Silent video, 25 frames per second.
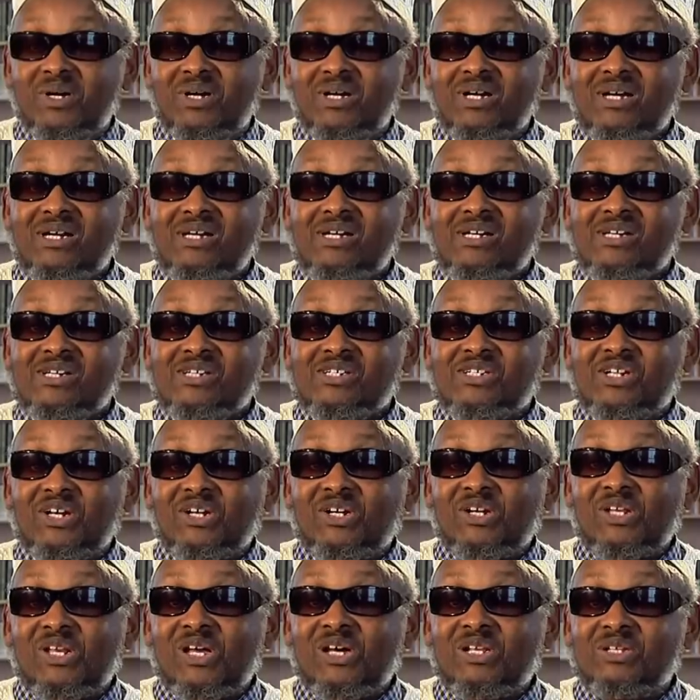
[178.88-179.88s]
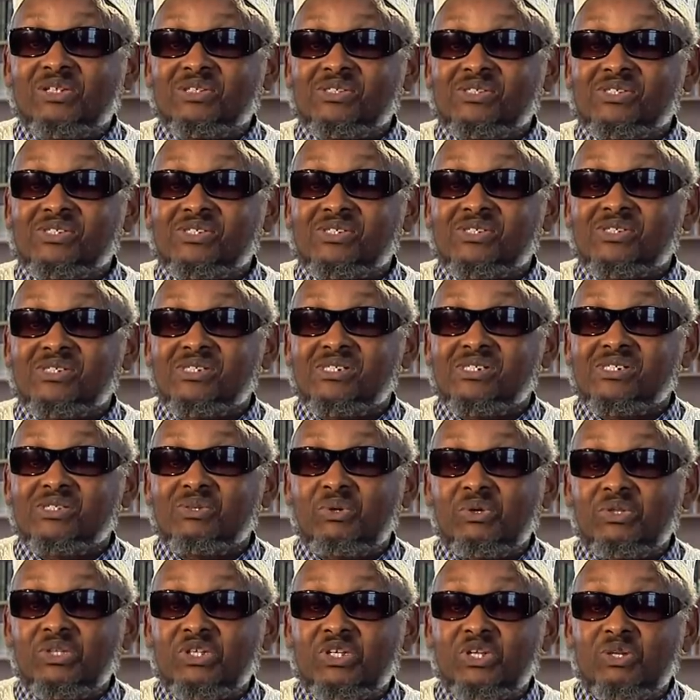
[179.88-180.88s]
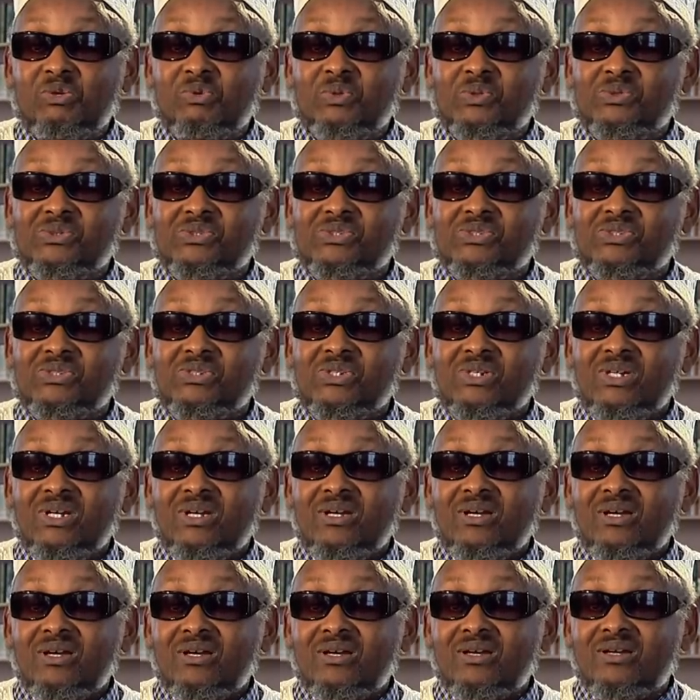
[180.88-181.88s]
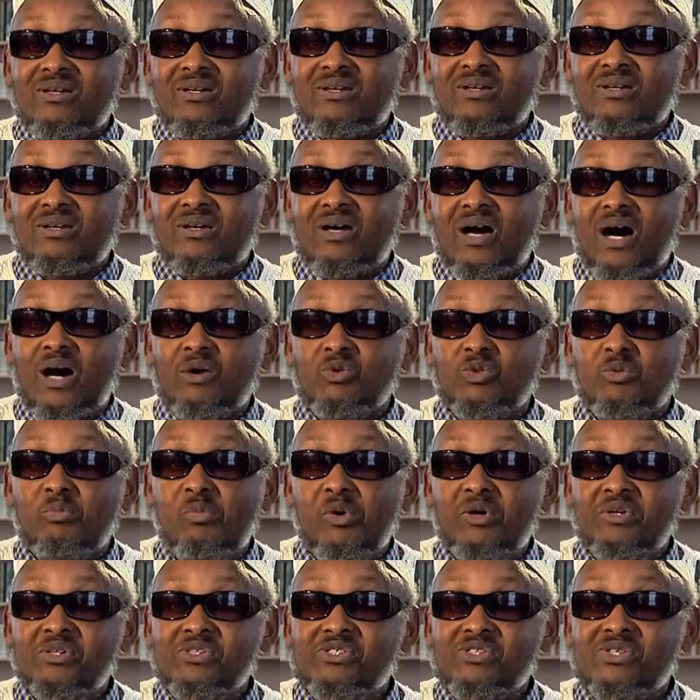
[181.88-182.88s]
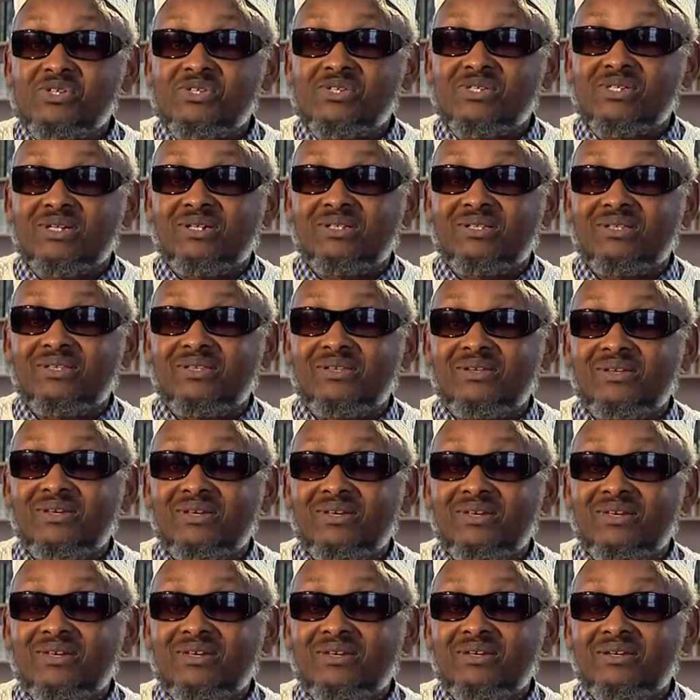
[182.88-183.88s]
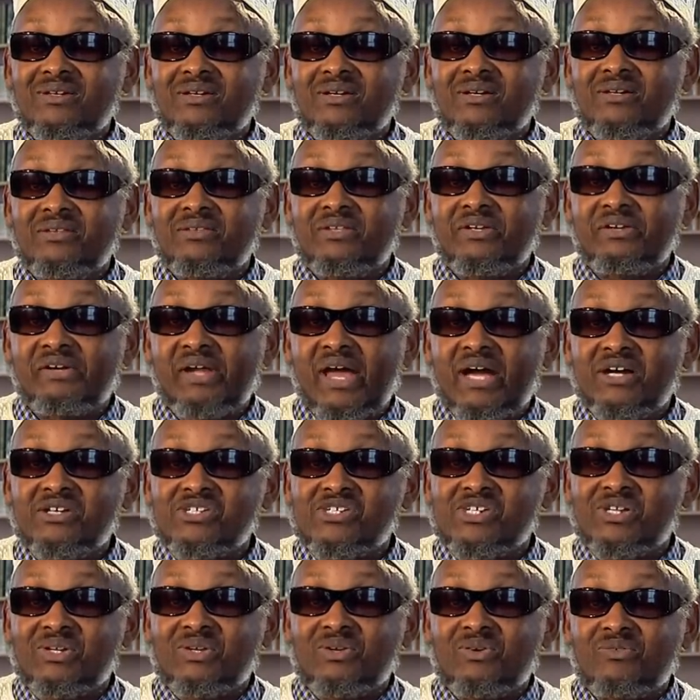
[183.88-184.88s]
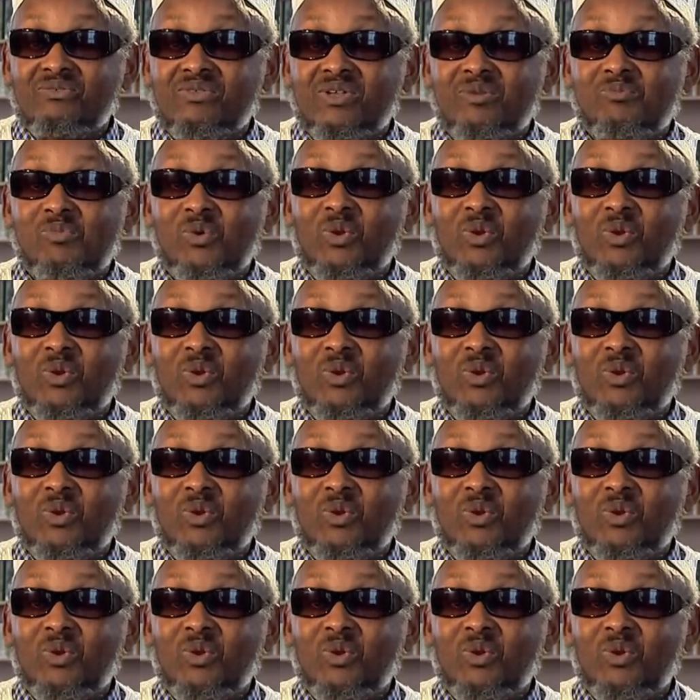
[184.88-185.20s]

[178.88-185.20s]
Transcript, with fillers: uh, Sheikh Hilali's uh, continuous uh, outbursts and the, and the reaction of the